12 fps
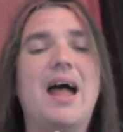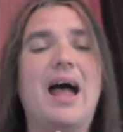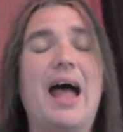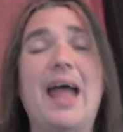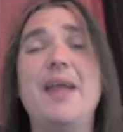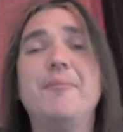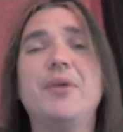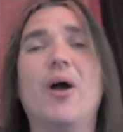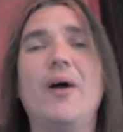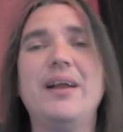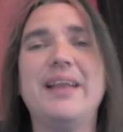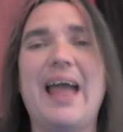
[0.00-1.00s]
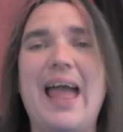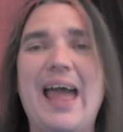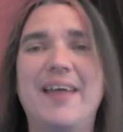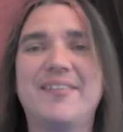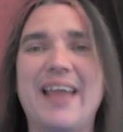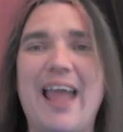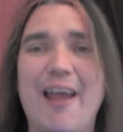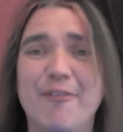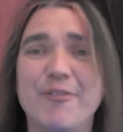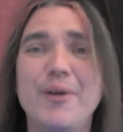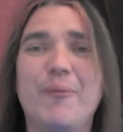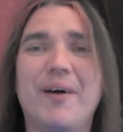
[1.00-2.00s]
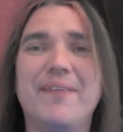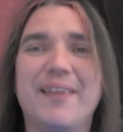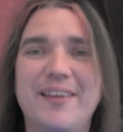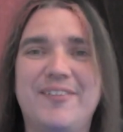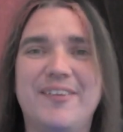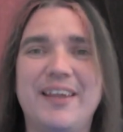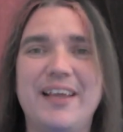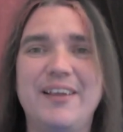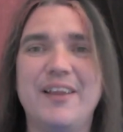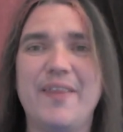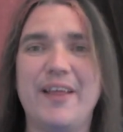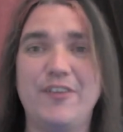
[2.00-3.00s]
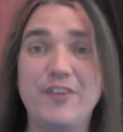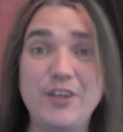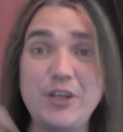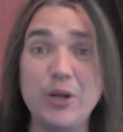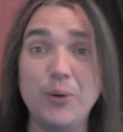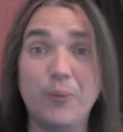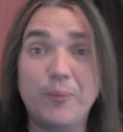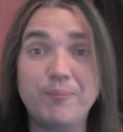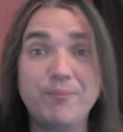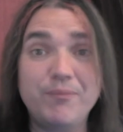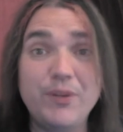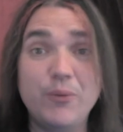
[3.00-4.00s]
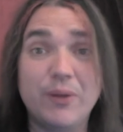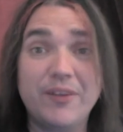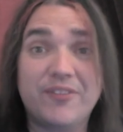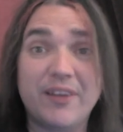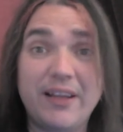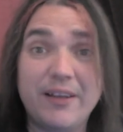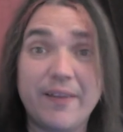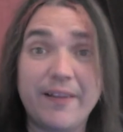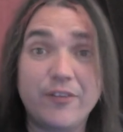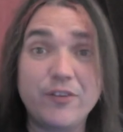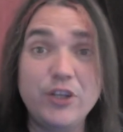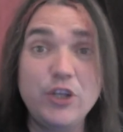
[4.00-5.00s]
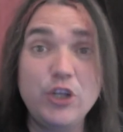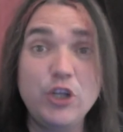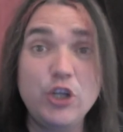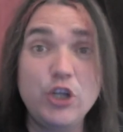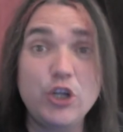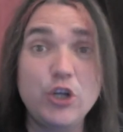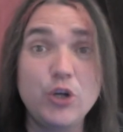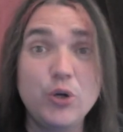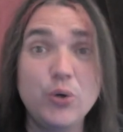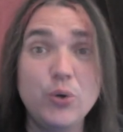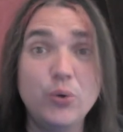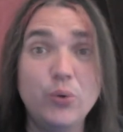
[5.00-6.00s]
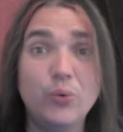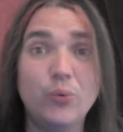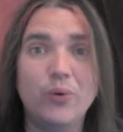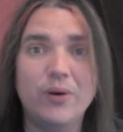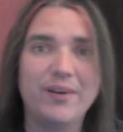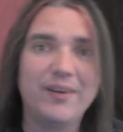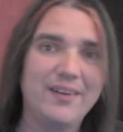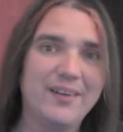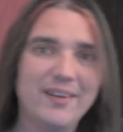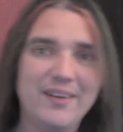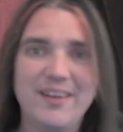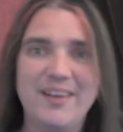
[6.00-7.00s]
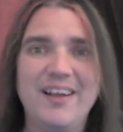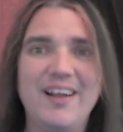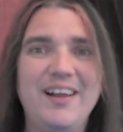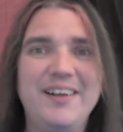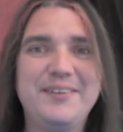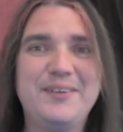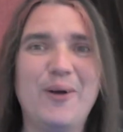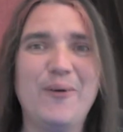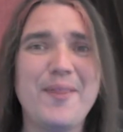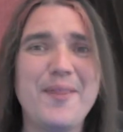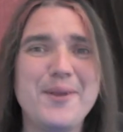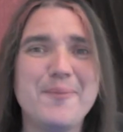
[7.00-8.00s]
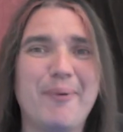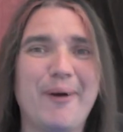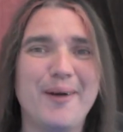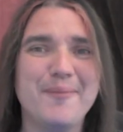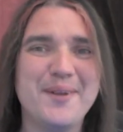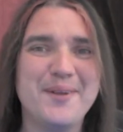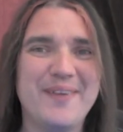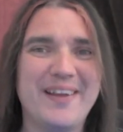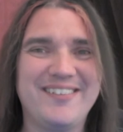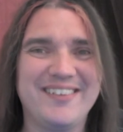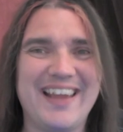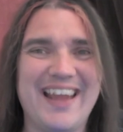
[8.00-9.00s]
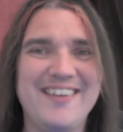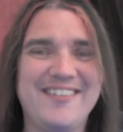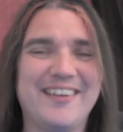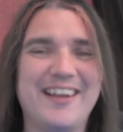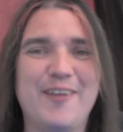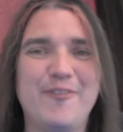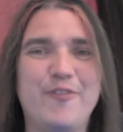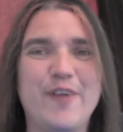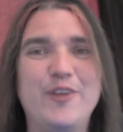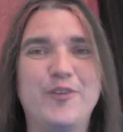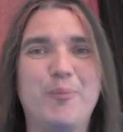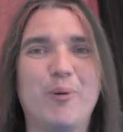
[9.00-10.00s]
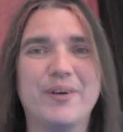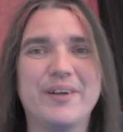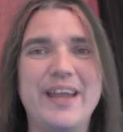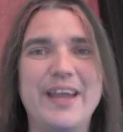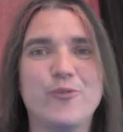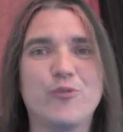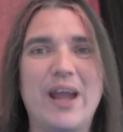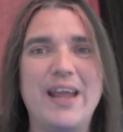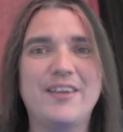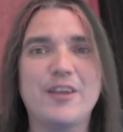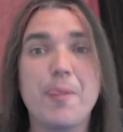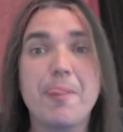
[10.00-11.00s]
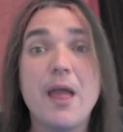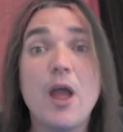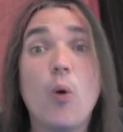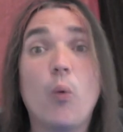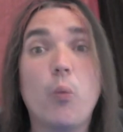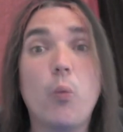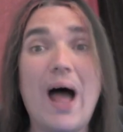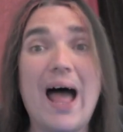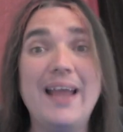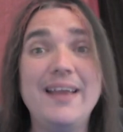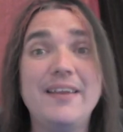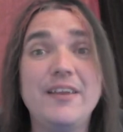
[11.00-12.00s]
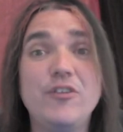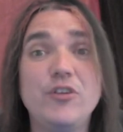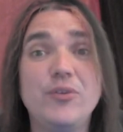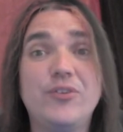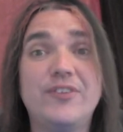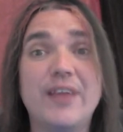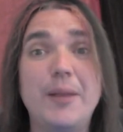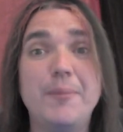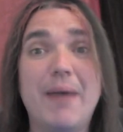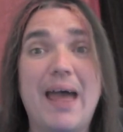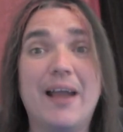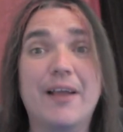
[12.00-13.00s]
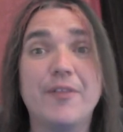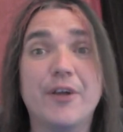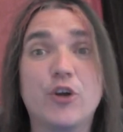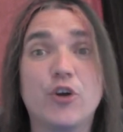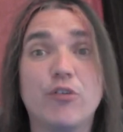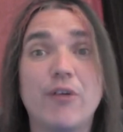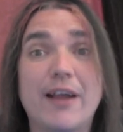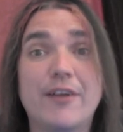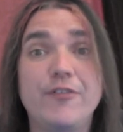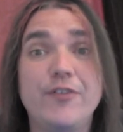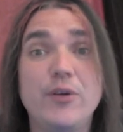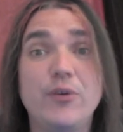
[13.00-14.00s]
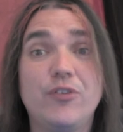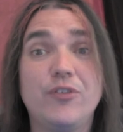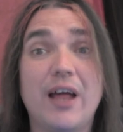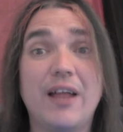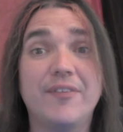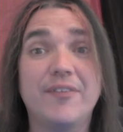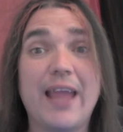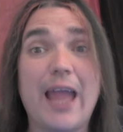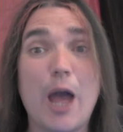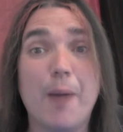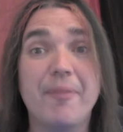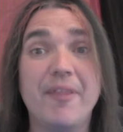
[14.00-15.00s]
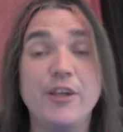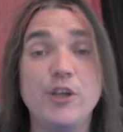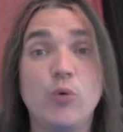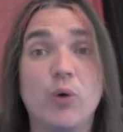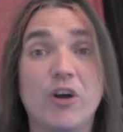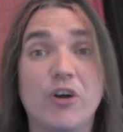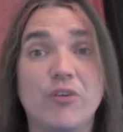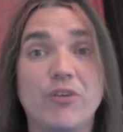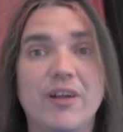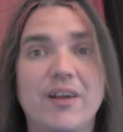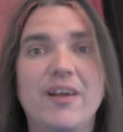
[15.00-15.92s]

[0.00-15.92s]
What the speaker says: I am going to ask everyone listening to this, you listening to this, you, go to the Department of Education on Facebook and write, why did you send back the correct views dunce cap that you earned?